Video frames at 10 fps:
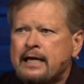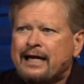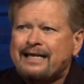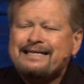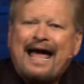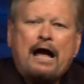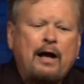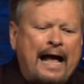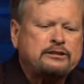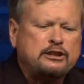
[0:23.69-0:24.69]
And now
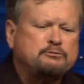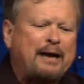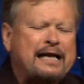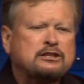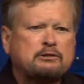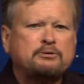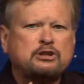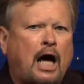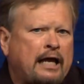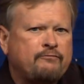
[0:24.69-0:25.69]
as he's passed the
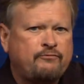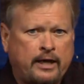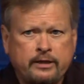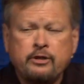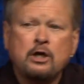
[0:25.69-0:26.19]
baton of faith